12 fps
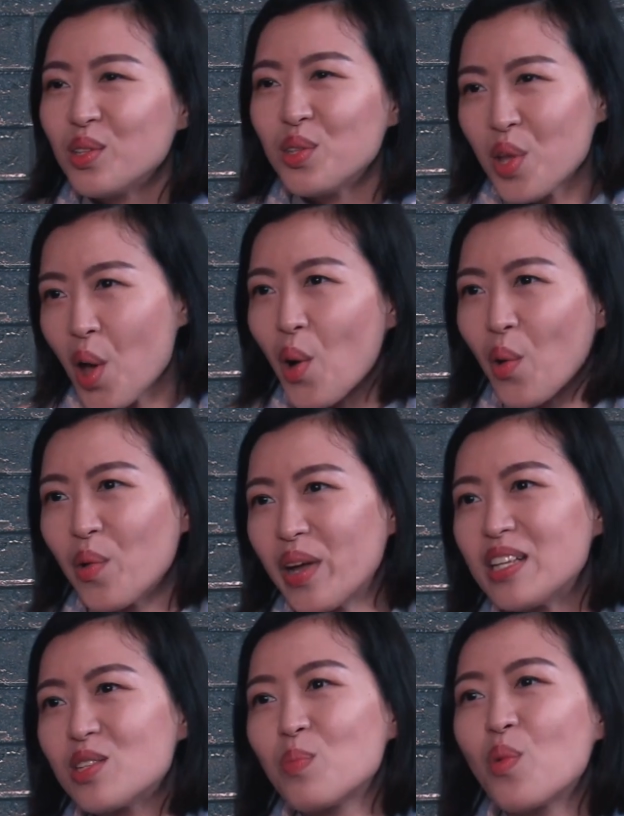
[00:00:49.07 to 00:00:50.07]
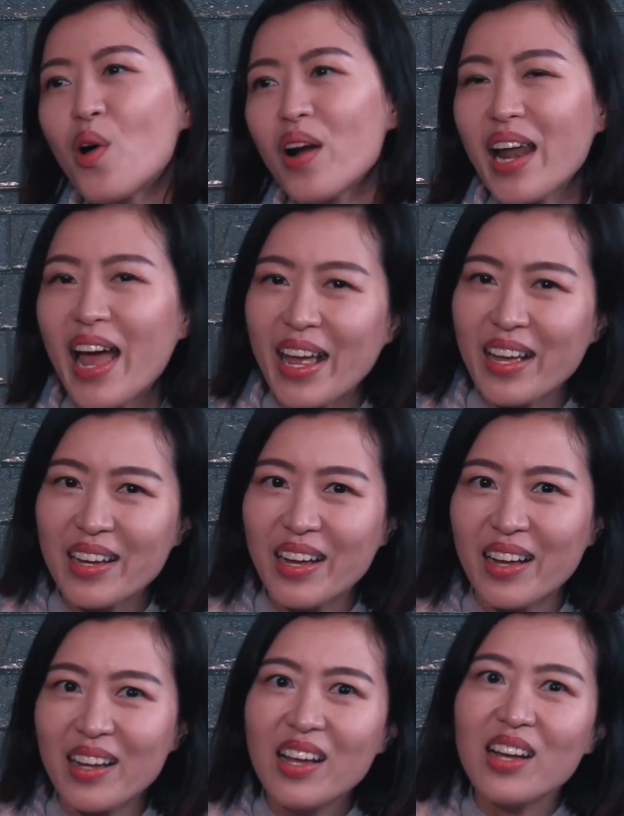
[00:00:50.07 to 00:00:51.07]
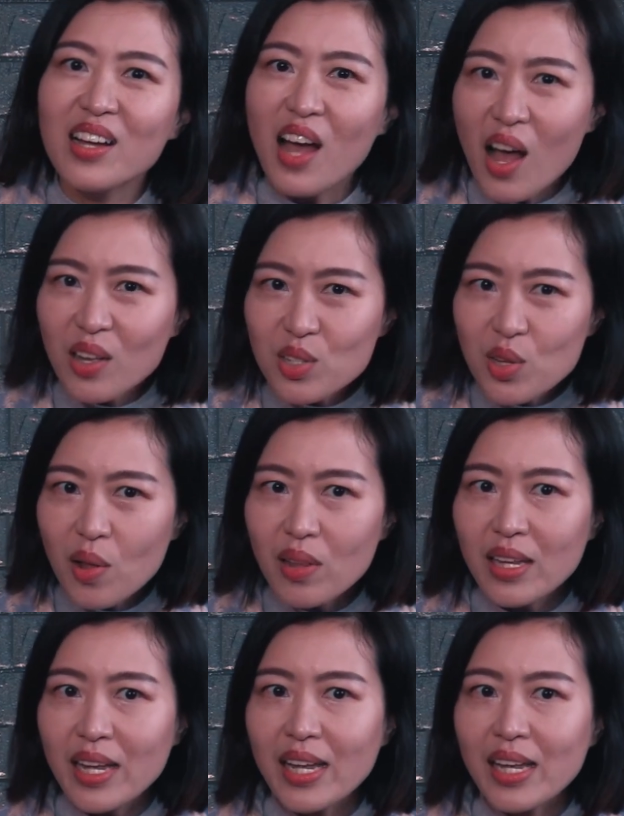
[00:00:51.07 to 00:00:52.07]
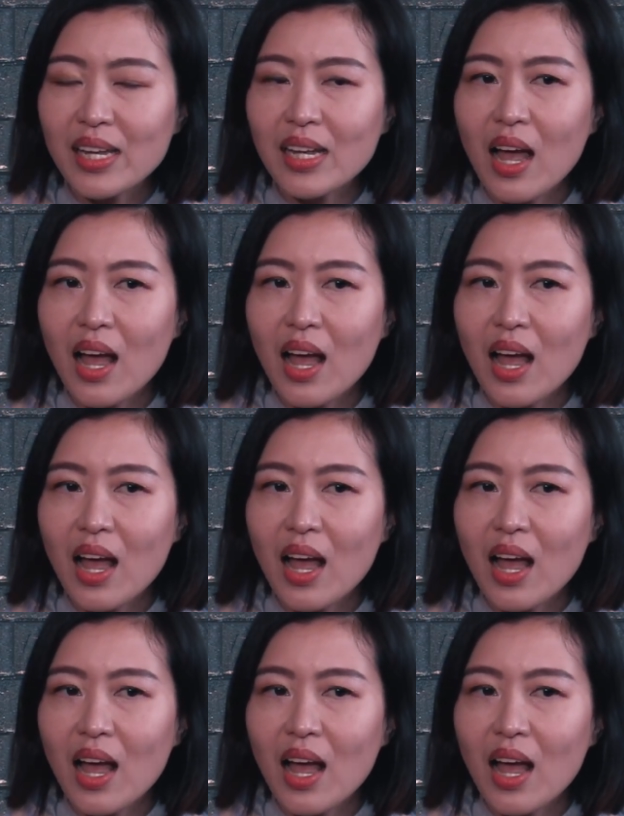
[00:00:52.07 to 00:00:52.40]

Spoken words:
No, it's more like a counseling